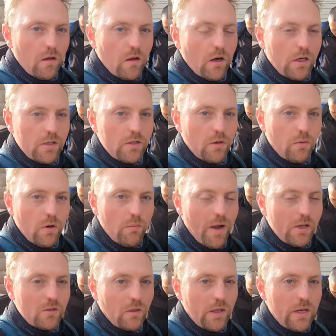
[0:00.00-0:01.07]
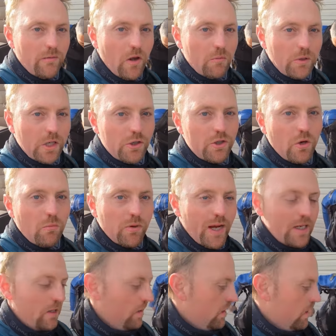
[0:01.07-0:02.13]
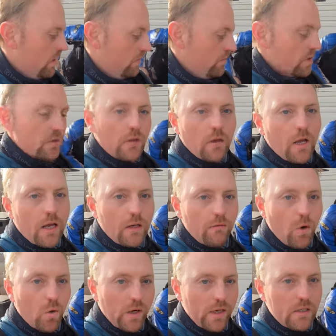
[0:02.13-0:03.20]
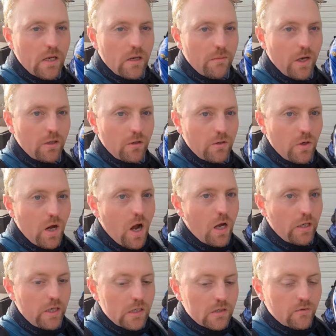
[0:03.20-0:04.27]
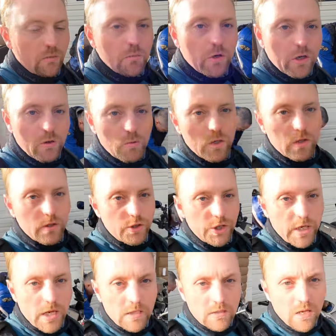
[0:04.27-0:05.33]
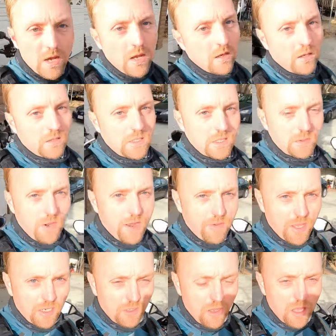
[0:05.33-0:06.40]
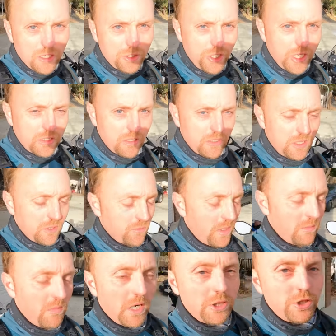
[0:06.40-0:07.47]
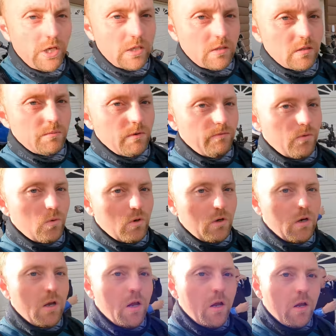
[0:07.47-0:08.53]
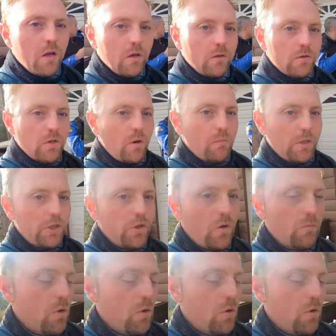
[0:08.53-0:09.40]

All right, so we're about to leave. I'm going to show Brandon, just kind of orient him on the Ducati. He's familiar with the GS because I've had a lot of GSs. He's ridden my GSs before. So I'm going to show